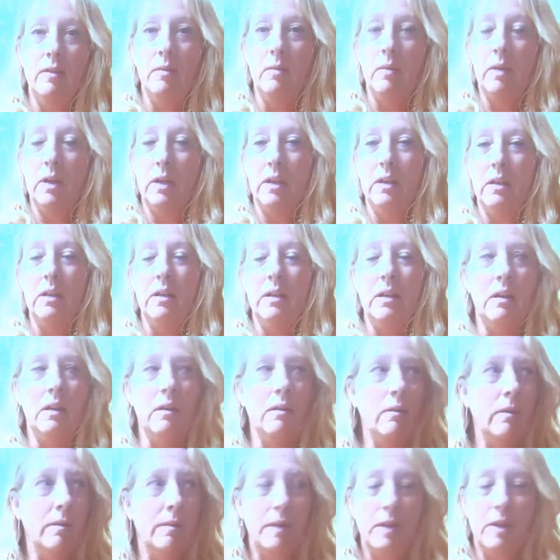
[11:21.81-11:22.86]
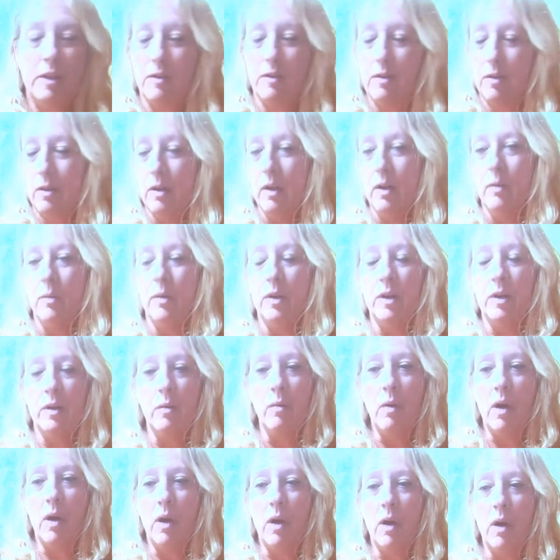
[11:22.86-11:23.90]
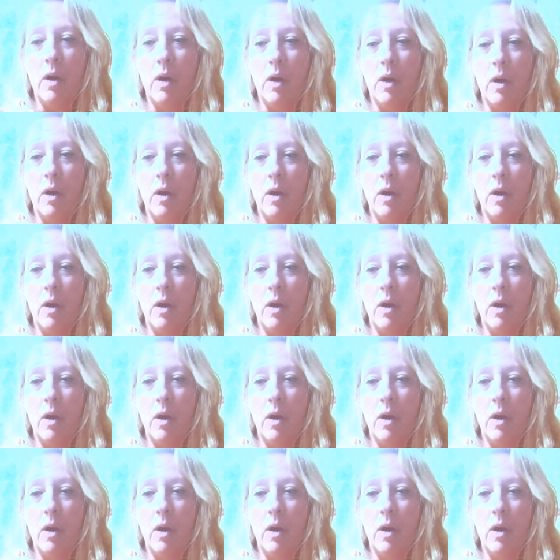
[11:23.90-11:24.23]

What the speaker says: when you're watching a movie, and